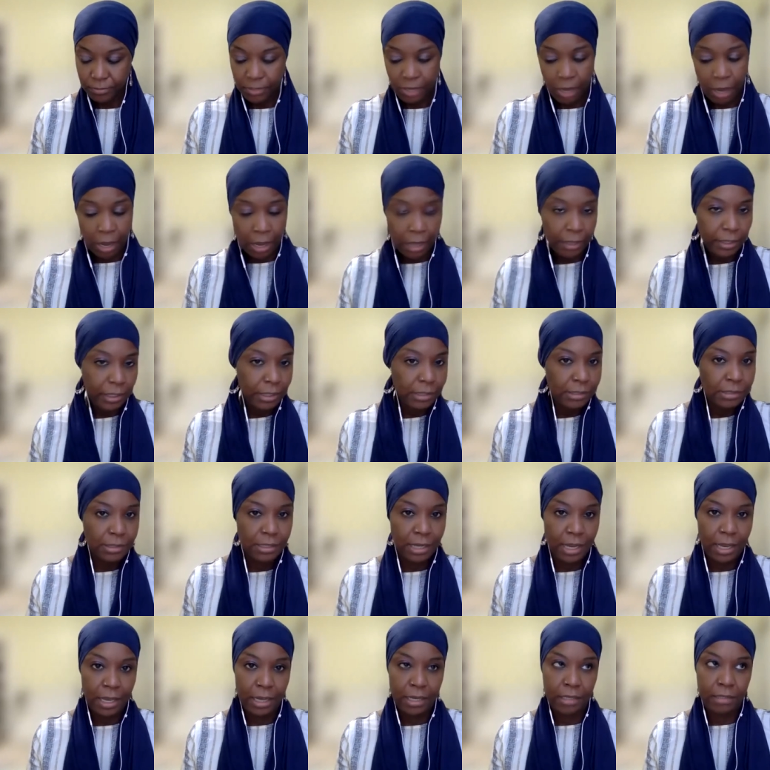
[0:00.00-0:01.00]
honest
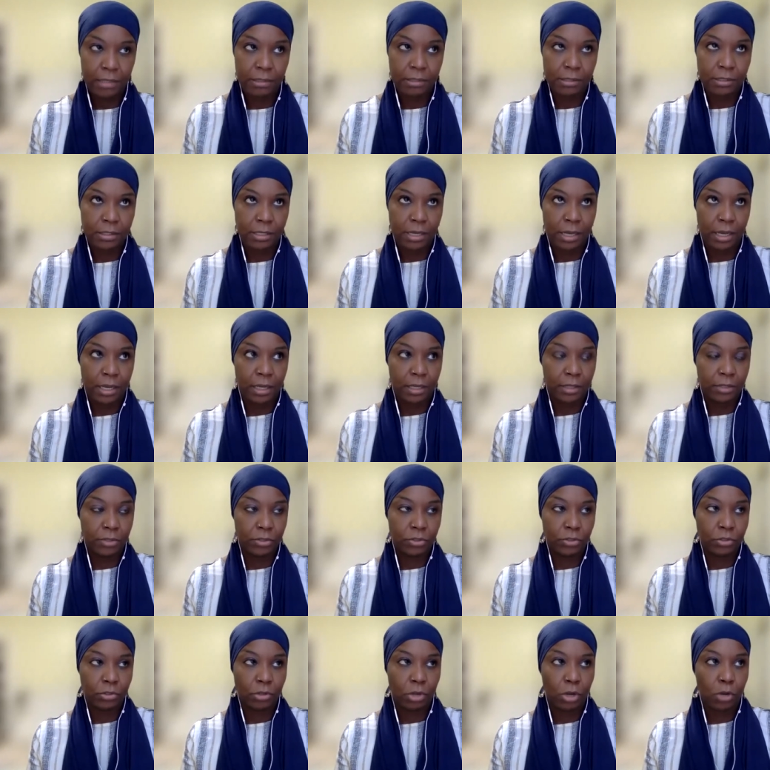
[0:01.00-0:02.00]
and
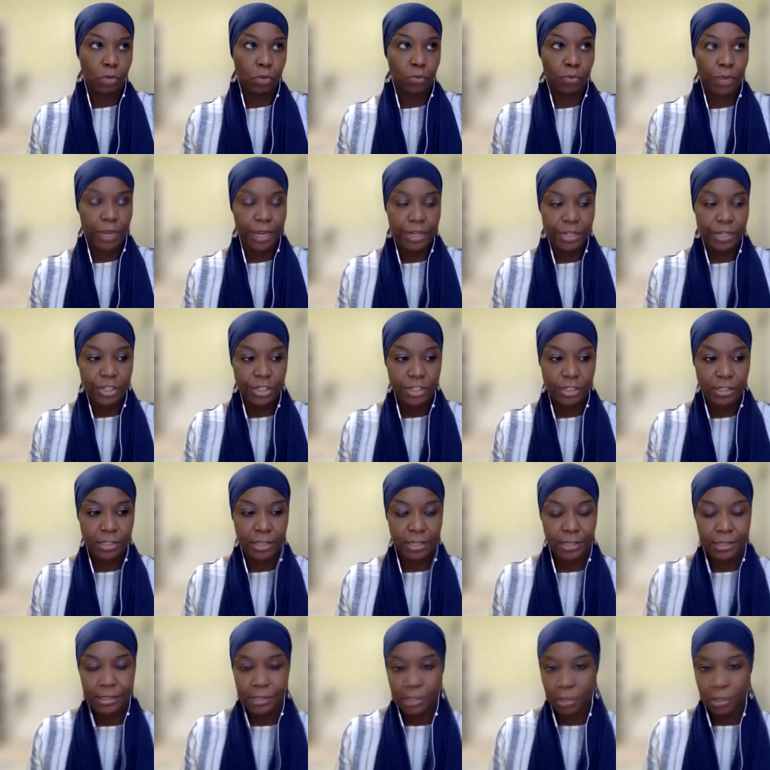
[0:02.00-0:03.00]
courageous
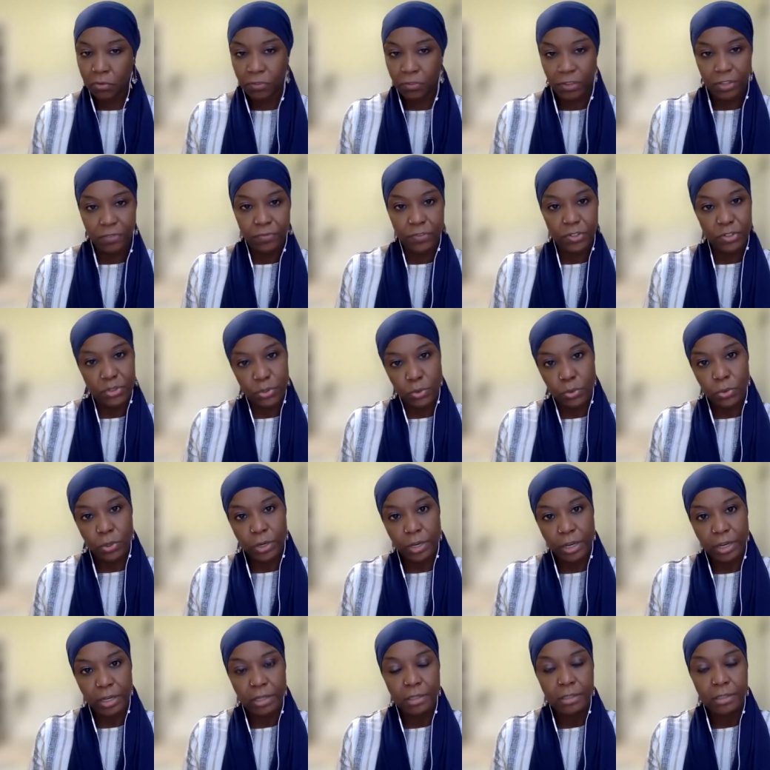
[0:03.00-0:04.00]
like self
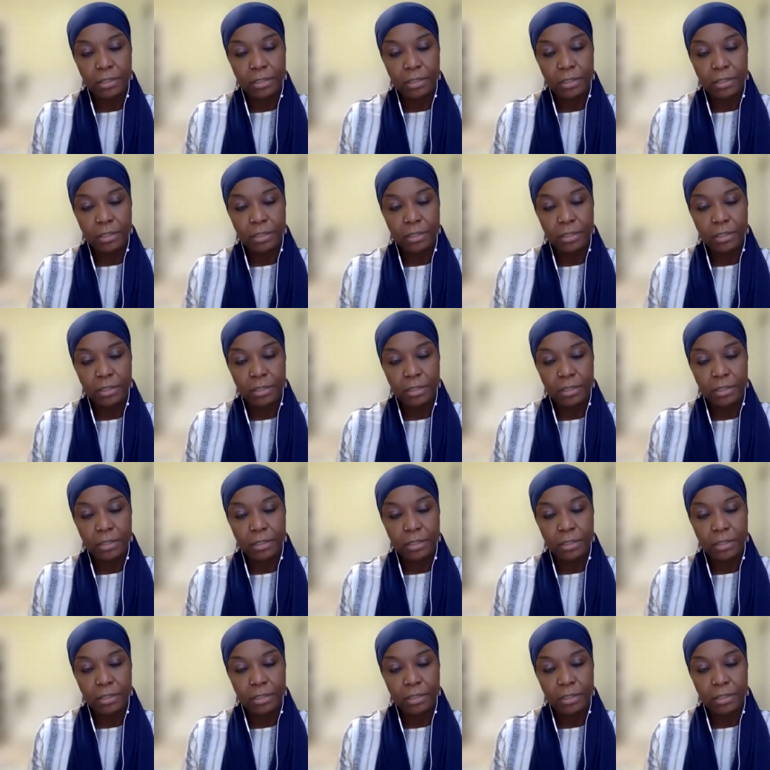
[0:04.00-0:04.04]
inventory.